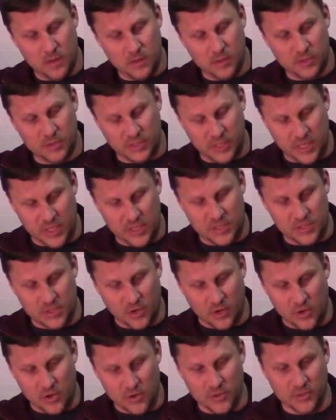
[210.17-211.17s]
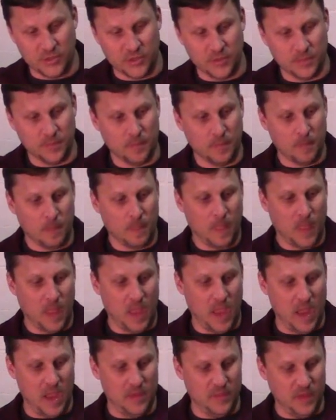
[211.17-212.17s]
seed starters,
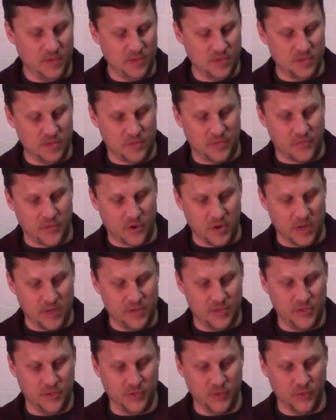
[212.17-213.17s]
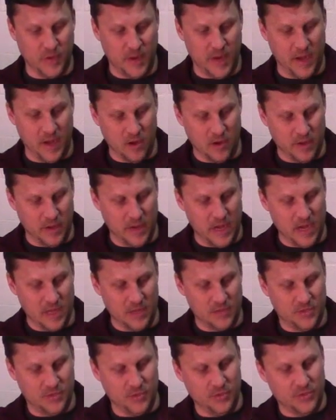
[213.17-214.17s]
and this is the 32 here. You
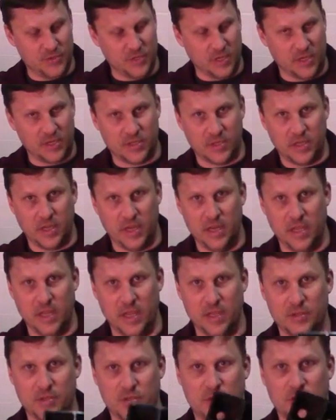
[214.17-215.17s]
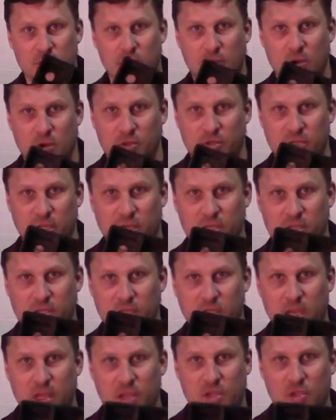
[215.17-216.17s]
get two 16-inch or
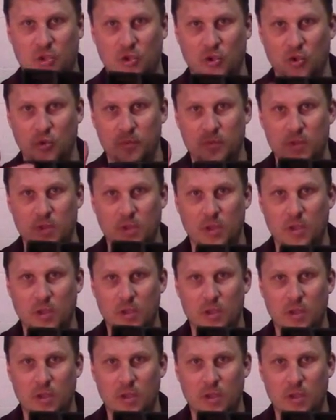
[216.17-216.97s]
16 cubed